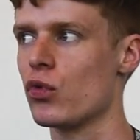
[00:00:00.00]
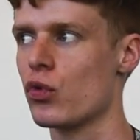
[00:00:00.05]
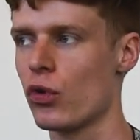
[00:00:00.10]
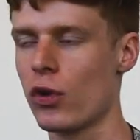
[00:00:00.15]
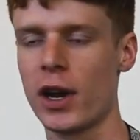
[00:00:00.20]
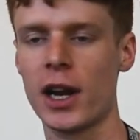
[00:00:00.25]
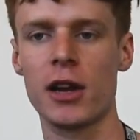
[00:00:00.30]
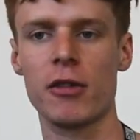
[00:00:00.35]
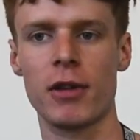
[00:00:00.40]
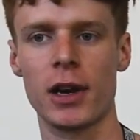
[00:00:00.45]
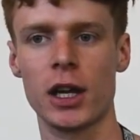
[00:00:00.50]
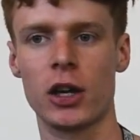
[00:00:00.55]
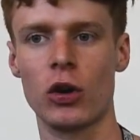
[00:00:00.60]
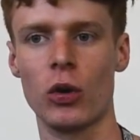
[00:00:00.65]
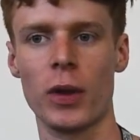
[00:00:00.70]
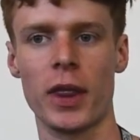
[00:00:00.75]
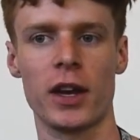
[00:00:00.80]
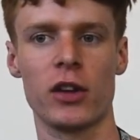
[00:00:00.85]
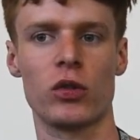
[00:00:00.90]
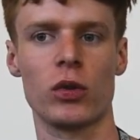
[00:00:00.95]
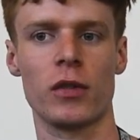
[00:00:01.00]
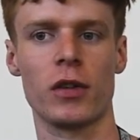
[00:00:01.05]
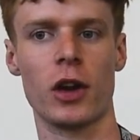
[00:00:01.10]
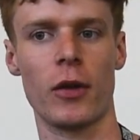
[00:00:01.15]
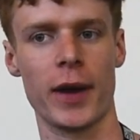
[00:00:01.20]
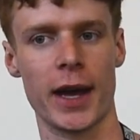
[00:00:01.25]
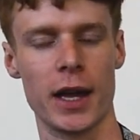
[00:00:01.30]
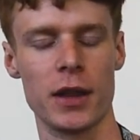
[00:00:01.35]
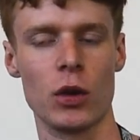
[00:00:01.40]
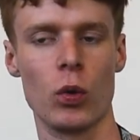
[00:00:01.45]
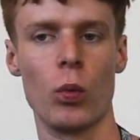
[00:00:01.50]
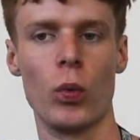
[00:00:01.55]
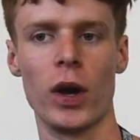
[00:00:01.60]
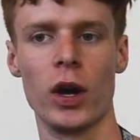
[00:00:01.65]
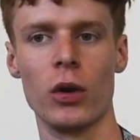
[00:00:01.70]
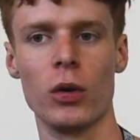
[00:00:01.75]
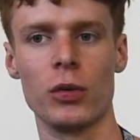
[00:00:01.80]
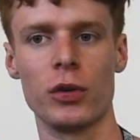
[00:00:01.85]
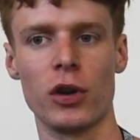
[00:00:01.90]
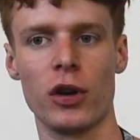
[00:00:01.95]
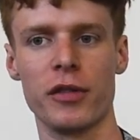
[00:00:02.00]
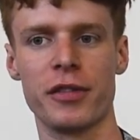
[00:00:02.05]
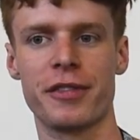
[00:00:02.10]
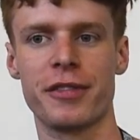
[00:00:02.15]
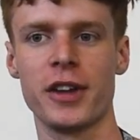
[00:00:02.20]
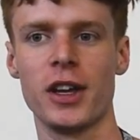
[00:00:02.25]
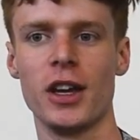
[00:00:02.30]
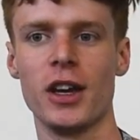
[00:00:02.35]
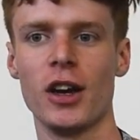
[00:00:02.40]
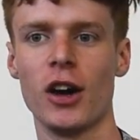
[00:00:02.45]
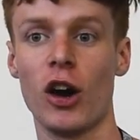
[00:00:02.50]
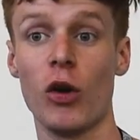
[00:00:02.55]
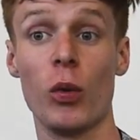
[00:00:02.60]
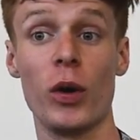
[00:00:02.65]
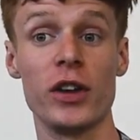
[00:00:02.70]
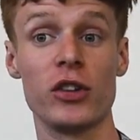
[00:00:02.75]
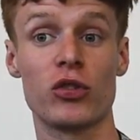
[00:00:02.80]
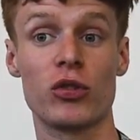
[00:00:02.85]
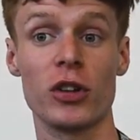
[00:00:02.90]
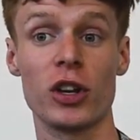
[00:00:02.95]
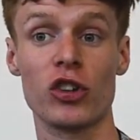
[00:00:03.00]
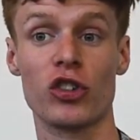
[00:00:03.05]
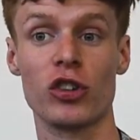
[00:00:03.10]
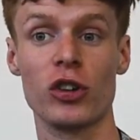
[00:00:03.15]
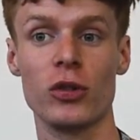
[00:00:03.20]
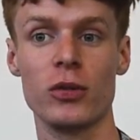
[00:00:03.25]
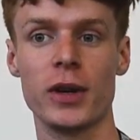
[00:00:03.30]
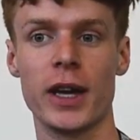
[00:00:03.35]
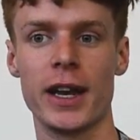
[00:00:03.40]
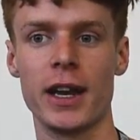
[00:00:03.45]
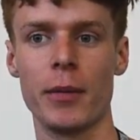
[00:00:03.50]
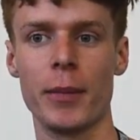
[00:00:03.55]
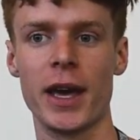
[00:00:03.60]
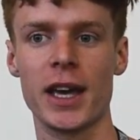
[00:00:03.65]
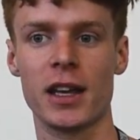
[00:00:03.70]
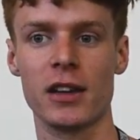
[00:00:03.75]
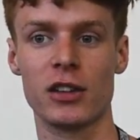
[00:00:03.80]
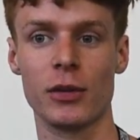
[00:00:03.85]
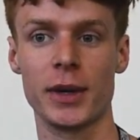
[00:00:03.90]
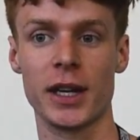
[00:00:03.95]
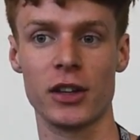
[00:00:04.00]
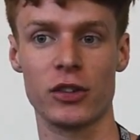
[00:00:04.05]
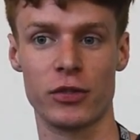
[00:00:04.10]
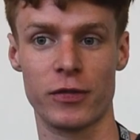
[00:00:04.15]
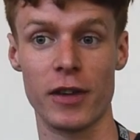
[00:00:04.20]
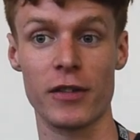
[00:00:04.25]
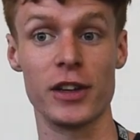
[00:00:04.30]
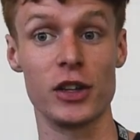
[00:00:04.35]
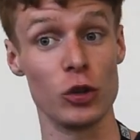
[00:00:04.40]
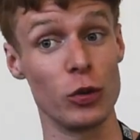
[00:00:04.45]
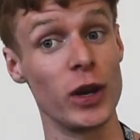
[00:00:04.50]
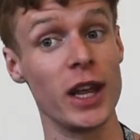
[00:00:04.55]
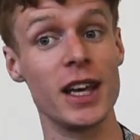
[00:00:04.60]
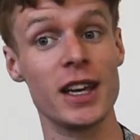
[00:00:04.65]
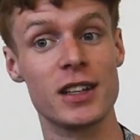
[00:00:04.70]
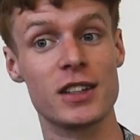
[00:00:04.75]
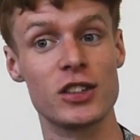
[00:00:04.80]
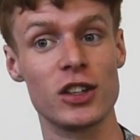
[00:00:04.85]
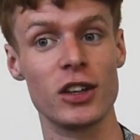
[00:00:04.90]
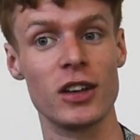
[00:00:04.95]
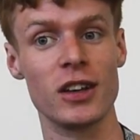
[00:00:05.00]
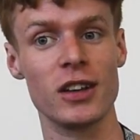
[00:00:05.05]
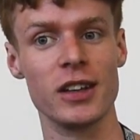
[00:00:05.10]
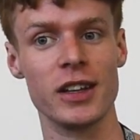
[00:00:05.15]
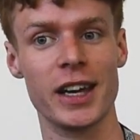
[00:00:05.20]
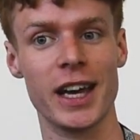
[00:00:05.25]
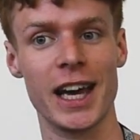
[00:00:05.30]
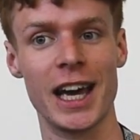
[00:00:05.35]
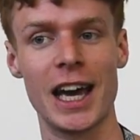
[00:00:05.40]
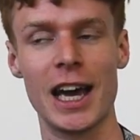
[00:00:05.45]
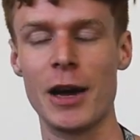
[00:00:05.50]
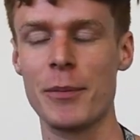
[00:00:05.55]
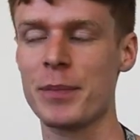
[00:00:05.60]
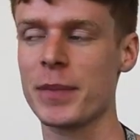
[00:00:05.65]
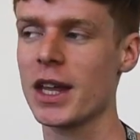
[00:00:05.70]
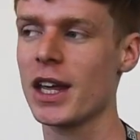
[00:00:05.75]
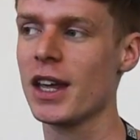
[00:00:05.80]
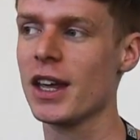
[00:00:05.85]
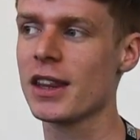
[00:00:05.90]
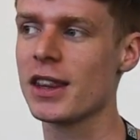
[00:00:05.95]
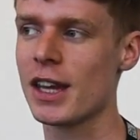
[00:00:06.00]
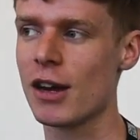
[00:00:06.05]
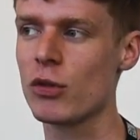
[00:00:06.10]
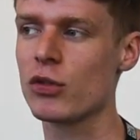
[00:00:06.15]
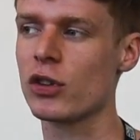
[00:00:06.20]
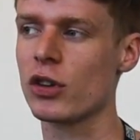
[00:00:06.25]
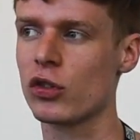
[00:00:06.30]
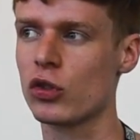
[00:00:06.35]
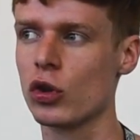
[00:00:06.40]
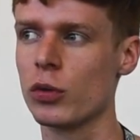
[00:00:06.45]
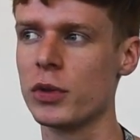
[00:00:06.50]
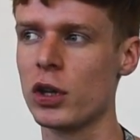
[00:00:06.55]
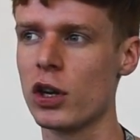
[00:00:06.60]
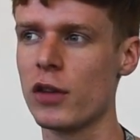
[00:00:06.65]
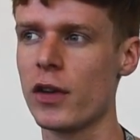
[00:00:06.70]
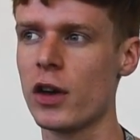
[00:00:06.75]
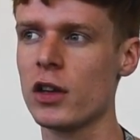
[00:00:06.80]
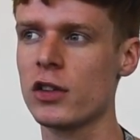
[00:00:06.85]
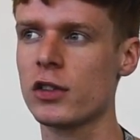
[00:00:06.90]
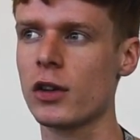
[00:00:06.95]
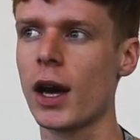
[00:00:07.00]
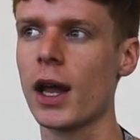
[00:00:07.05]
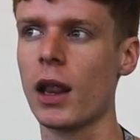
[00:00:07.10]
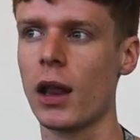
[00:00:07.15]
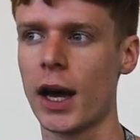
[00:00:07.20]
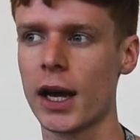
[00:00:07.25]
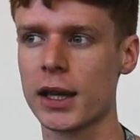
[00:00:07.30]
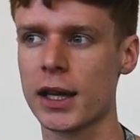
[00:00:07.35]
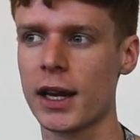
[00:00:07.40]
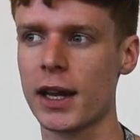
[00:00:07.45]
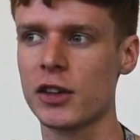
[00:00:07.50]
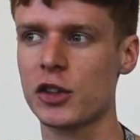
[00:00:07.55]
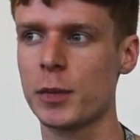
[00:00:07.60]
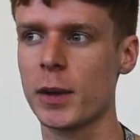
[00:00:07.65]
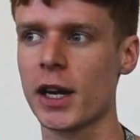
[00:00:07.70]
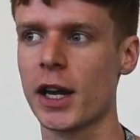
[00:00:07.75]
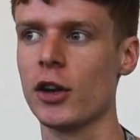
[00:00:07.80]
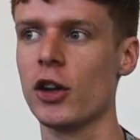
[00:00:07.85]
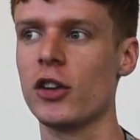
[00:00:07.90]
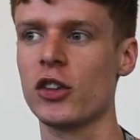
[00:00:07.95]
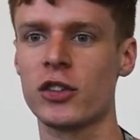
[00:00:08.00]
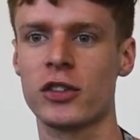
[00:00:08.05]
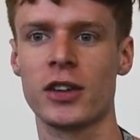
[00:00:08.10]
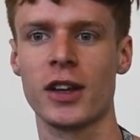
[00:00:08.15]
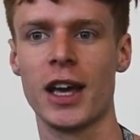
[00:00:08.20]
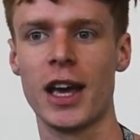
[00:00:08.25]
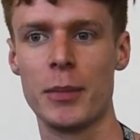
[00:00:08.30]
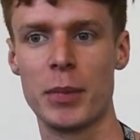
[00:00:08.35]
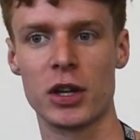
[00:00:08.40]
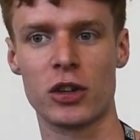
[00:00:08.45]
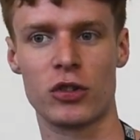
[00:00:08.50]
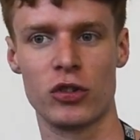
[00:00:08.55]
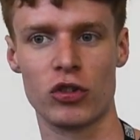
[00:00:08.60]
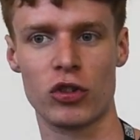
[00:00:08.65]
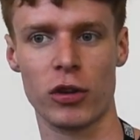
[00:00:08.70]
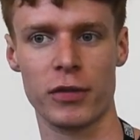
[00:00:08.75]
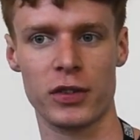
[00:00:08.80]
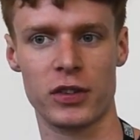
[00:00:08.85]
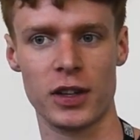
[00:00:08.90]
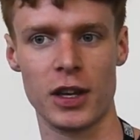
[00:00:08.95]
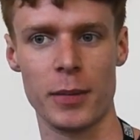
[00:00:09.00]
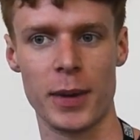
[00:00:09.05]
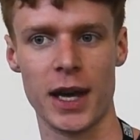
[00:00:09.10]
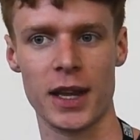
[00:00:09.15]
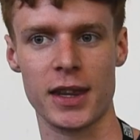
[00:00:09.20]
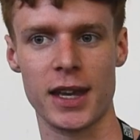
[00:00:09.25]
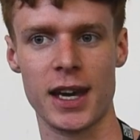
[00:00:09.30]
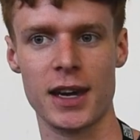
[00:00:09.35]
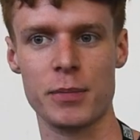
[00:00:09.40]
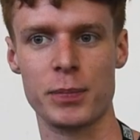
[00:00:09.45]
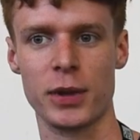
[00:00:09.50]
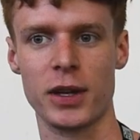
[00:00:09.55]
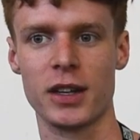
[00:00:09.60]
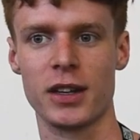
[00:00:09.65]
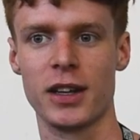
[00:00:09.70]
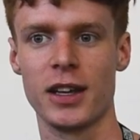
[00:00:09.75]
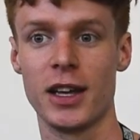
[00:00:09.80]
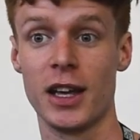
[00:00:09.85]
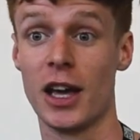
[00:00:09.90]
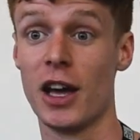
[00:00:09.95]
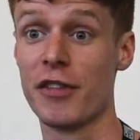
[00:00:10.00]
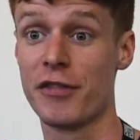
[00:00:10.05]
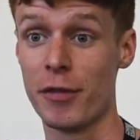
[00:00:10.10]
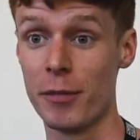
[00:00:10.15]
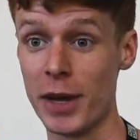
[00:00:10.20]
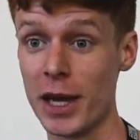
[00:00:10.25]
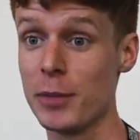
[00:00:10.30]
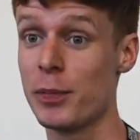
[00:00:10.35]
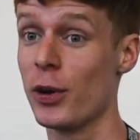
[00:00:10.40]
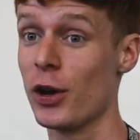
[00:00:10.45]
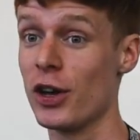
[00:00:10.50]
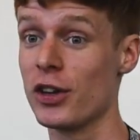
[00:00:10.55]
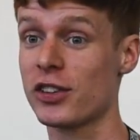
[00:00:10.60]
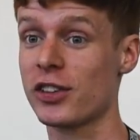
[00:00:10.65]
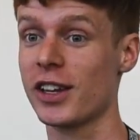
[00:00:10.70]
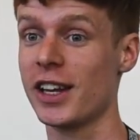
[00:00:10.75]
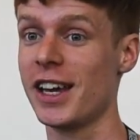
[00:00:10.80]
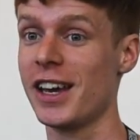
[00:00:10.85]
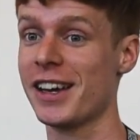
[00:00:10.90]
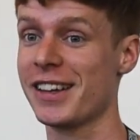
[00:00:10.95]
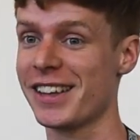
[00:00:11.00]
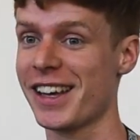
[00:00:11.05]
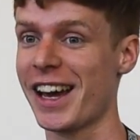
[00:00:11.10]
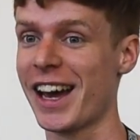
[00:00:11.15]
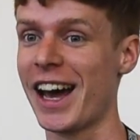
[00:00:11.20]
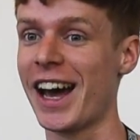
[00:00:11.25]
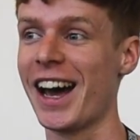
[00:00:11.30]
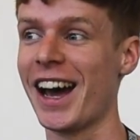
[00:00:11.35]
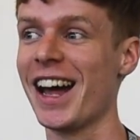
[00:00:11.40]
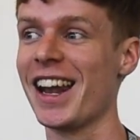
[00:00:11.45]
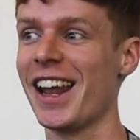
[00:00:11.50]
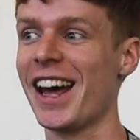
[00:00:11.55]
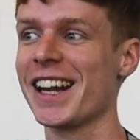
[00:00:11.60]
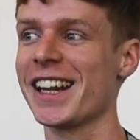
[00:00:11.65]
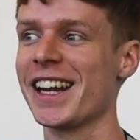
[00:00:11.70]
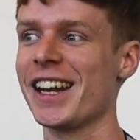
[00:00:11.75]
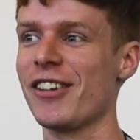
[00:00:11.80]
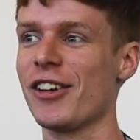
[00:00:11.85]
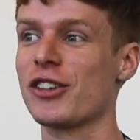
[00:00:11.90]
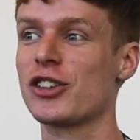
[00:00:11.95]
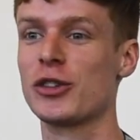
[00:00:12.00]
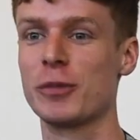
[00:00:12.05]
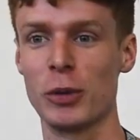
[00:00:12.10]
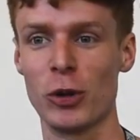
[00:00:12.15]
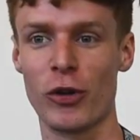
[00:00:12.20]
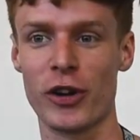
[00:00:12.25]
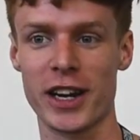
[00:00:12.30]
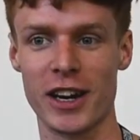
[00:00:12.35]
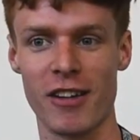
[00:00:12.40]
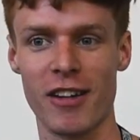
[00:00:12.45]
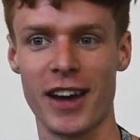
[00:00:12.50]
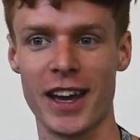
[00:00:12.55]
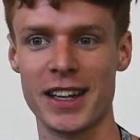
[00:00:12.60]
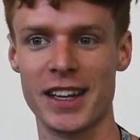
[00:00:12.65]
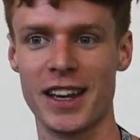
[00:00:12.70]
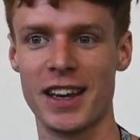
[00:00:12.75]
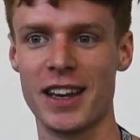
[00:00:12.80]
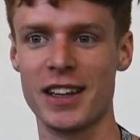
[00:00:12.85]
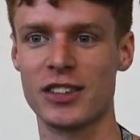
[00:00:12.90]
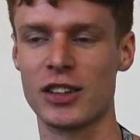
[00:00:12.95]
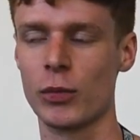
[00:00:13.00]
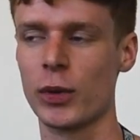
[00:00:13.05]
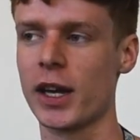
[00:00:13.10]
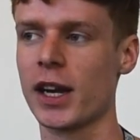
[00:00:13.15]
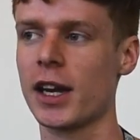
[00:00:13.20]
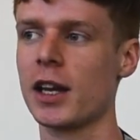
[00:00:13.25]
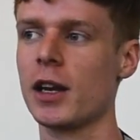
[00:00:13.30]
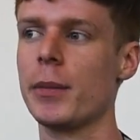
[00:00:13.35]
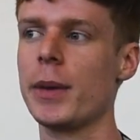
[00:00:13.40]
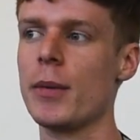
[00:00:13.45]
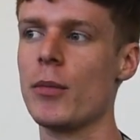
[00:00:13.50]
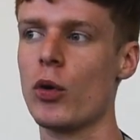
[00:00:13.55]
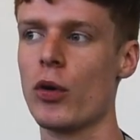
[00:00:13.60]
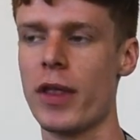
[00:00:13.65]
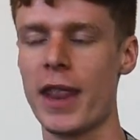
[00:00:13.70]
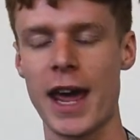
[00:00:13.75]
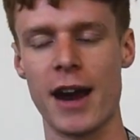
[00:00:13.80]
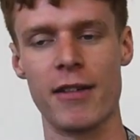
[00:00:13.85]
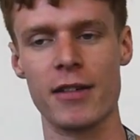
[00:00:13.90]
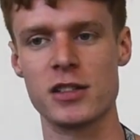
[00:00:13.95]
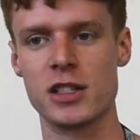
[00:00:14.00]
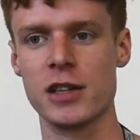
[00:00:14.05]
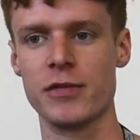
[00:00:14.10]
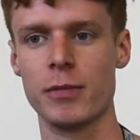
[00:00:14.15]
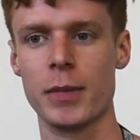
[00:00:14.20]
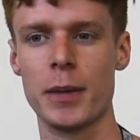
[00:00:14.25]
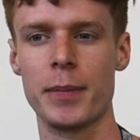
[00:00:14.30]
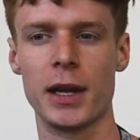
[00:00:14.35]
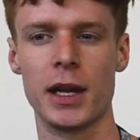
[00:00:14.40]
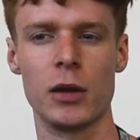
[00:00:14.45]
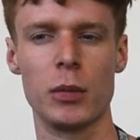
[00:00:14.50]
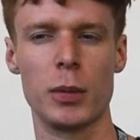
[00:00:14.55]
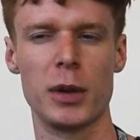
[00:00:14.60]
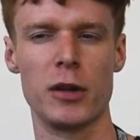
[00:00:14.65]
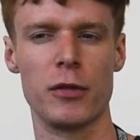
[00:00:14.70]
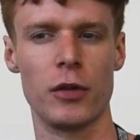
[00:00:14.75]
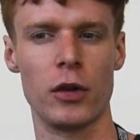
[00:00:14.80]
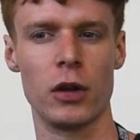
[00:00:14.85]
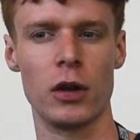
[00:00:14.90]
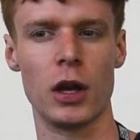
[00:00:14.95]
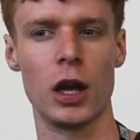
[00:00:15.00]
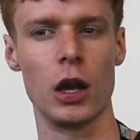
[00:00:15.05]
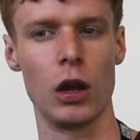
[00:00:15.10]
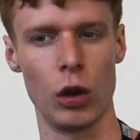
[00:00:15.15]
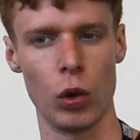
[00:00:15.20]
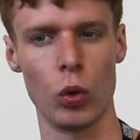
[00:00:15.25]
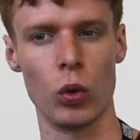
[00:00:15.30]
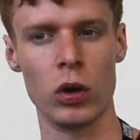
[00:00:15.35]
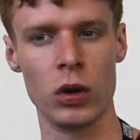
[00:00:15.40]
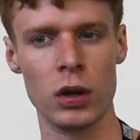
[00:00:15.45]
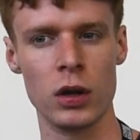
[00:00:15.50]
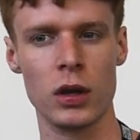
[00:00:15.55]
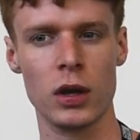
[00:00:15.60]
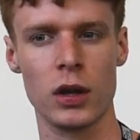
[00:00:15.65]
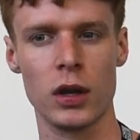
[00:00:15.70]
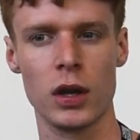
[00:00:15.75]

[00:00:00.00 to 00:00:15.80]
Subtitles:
Really, really cool that they're sort of going out the world of what is traditional and they're making something that's very unique to the Heroes of the Storm universe. I like that aspect. I know there's a bit of controversy about that, but for me personally, I like that they're exploring their ideas and we're getting a bit more narrative and maybe a little bit of a lore